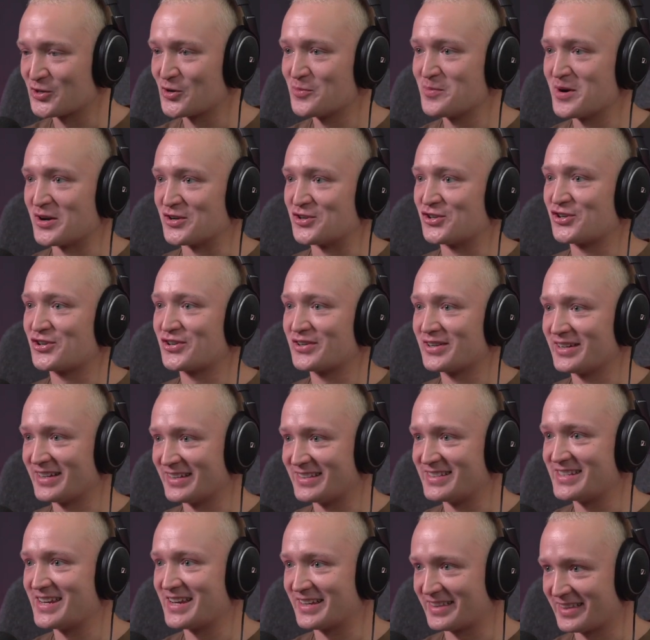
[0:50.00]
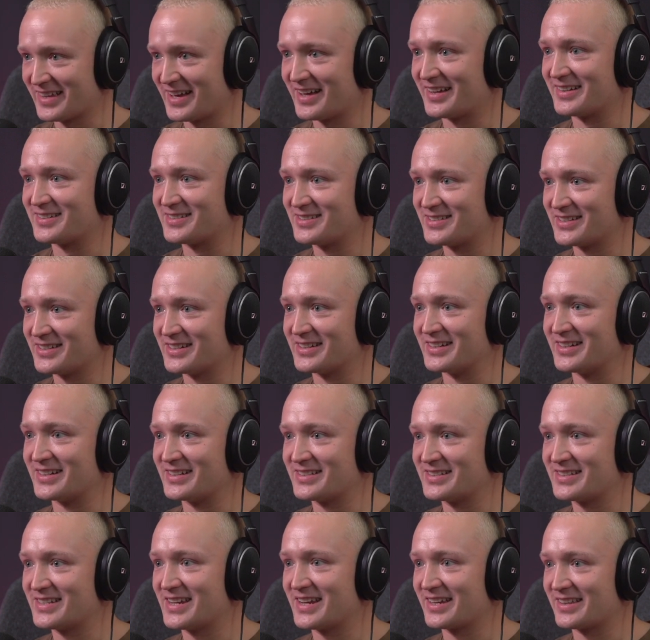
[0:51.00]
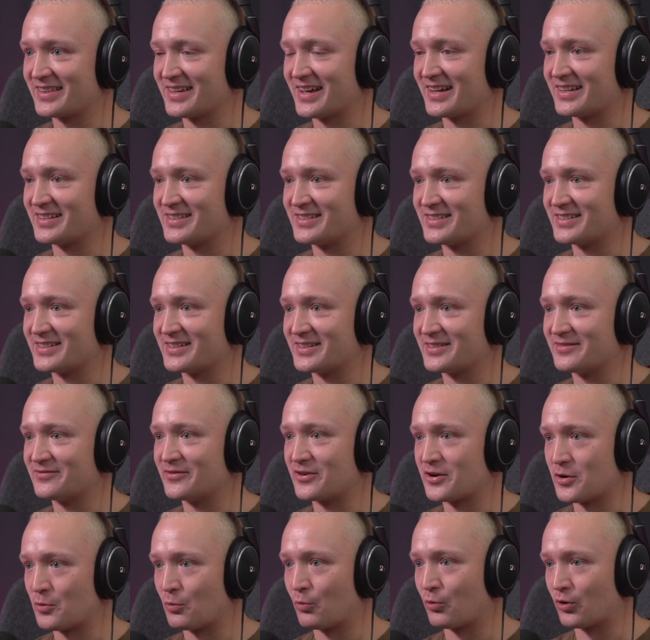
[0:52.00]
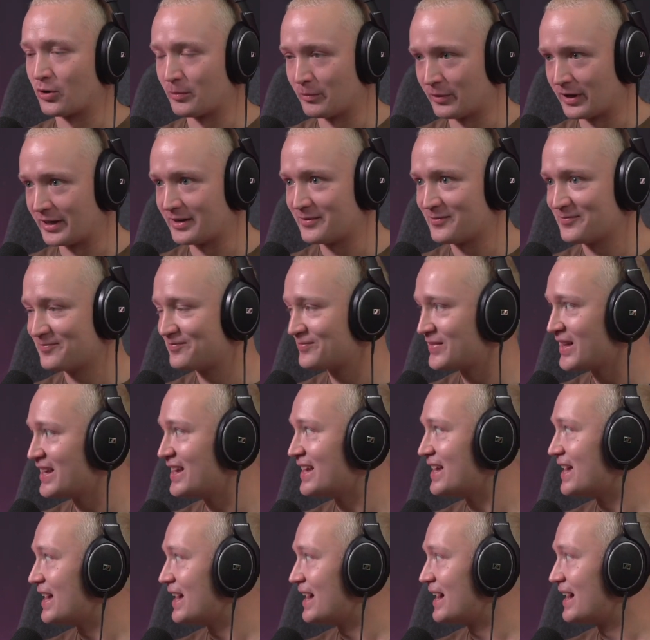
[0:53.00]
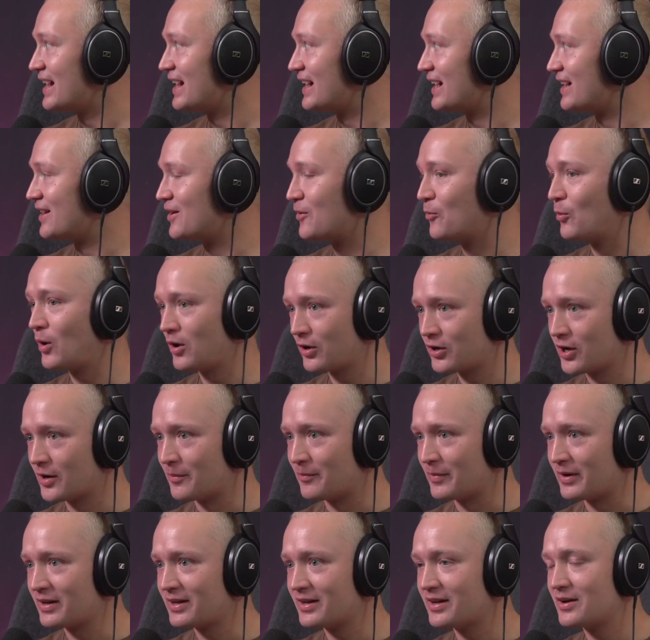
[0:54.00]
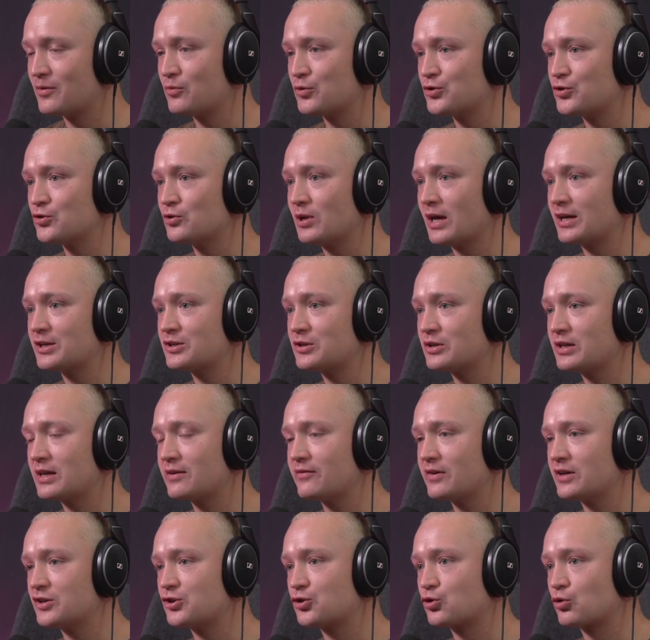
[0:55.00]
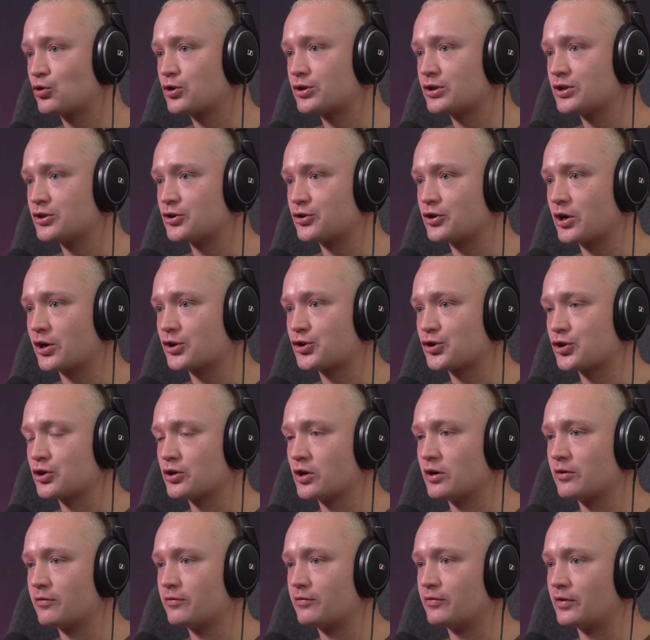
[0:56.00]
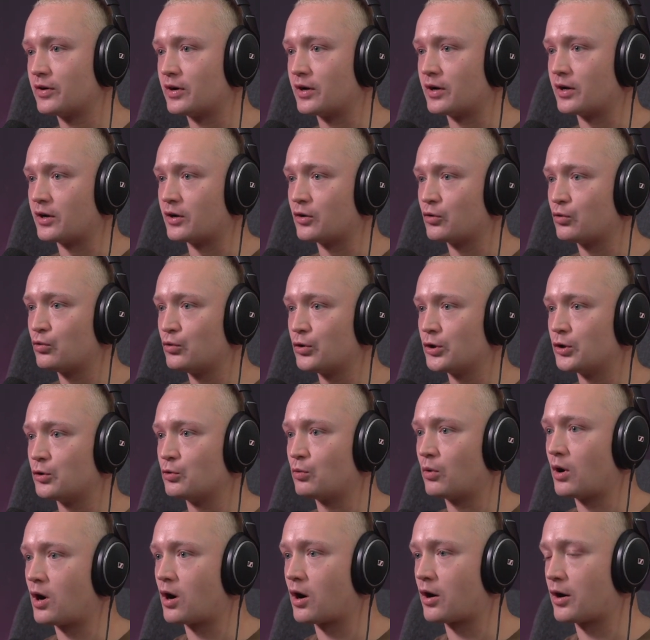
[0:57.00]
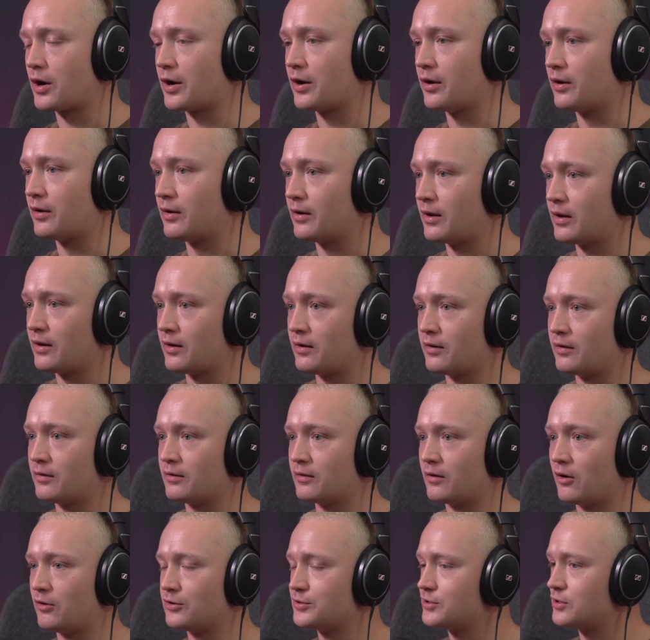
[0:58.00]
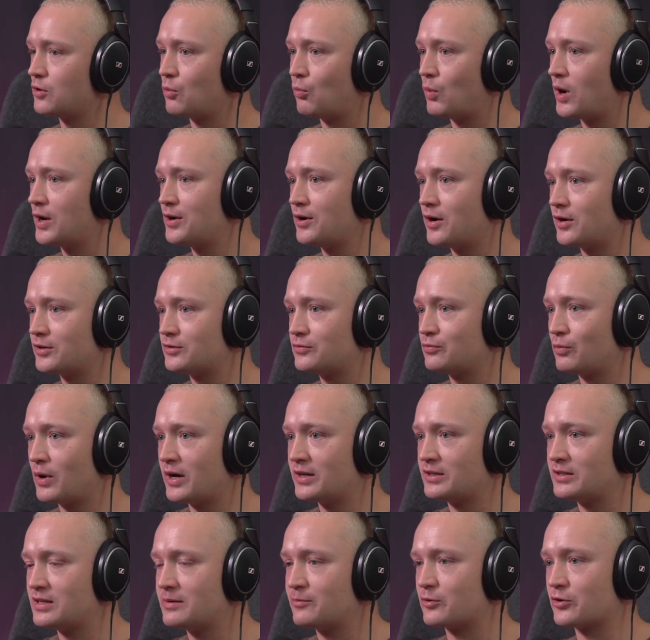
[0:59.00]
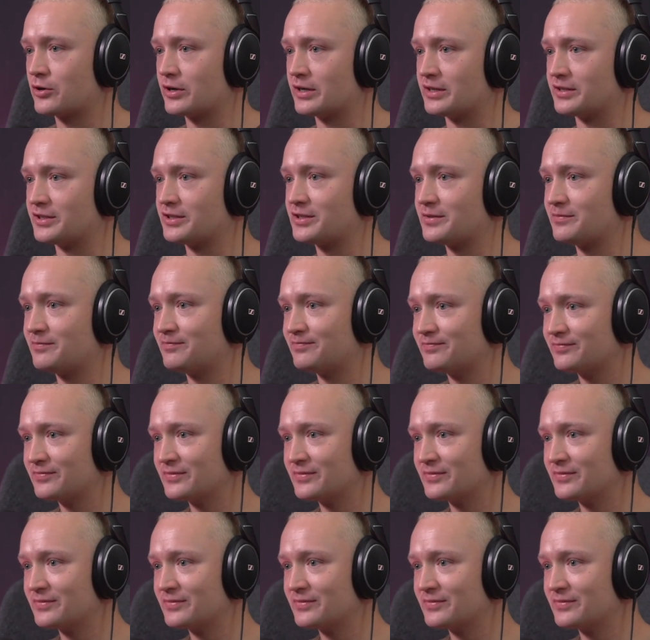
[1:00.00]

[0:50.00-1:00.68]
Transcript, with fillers: so much. I take that uh, take that uh, very warmly. Uh, welcome. Uh, would you like to give a short introduction of uh, who you are and and also why not why Tibber is?